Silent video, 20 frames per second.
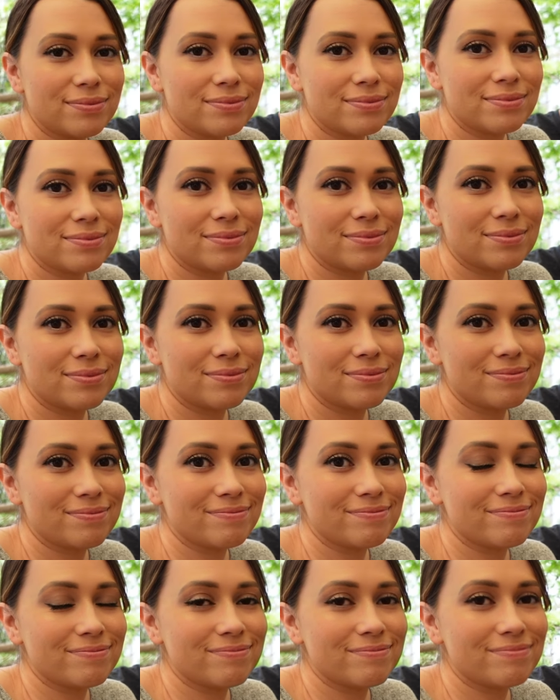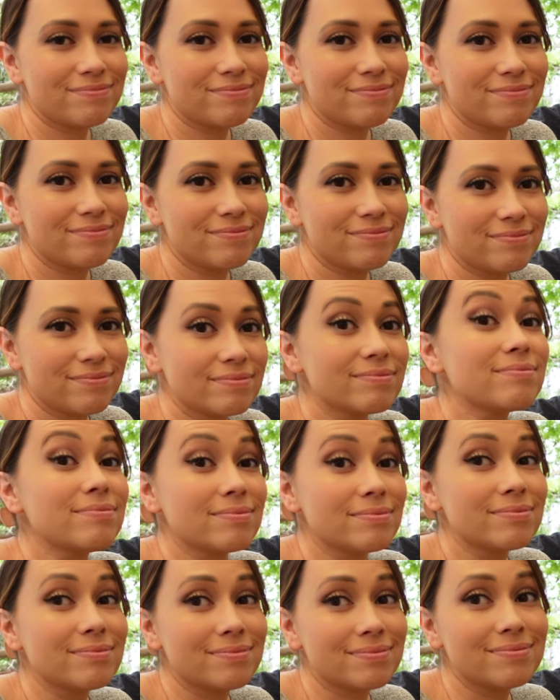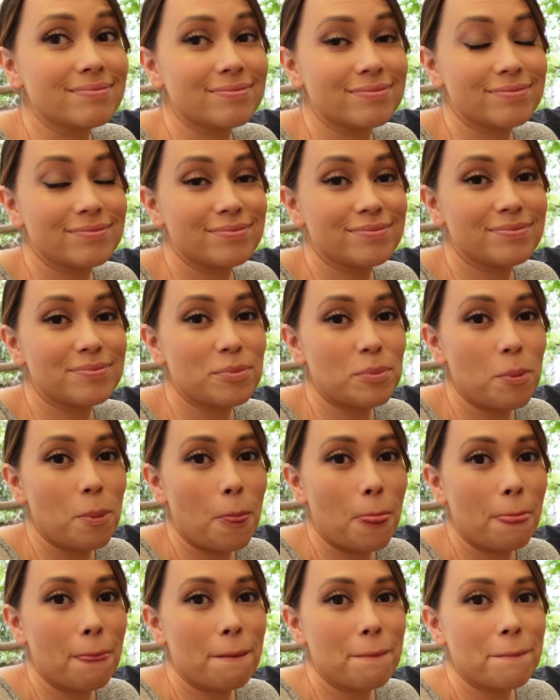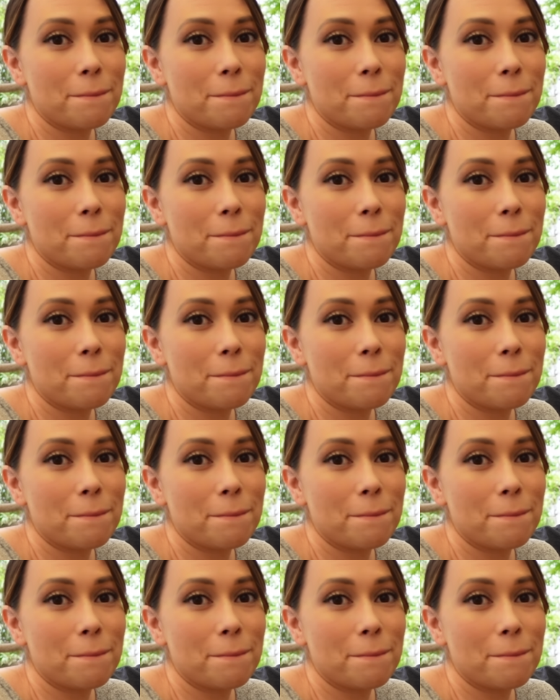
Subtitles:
The person shown says nothing.